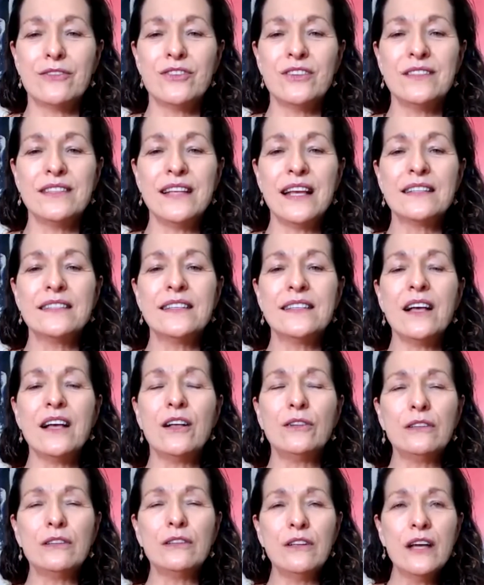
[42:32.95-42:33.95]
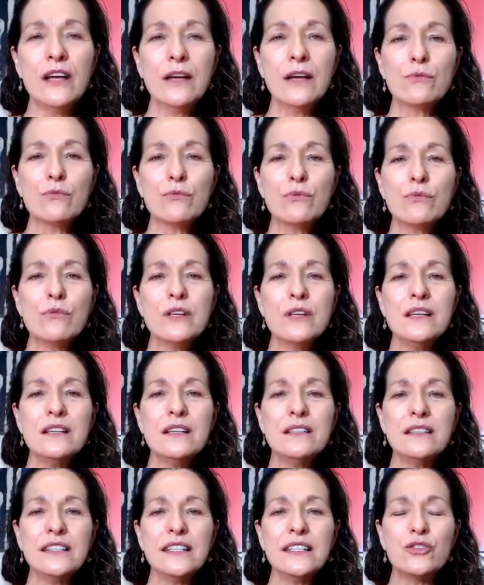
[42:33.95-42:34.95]
Just exhale,
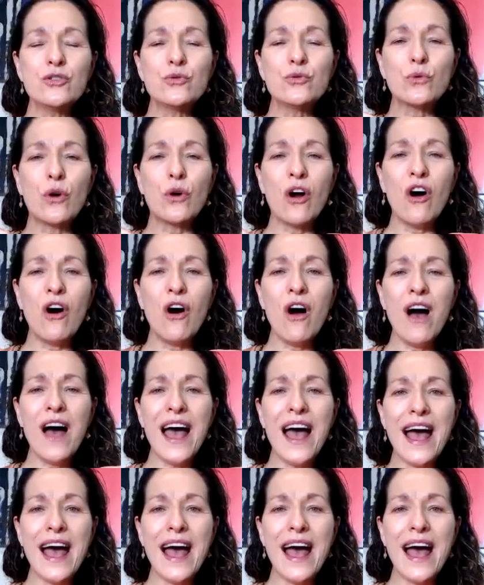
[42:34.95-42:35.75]
really draw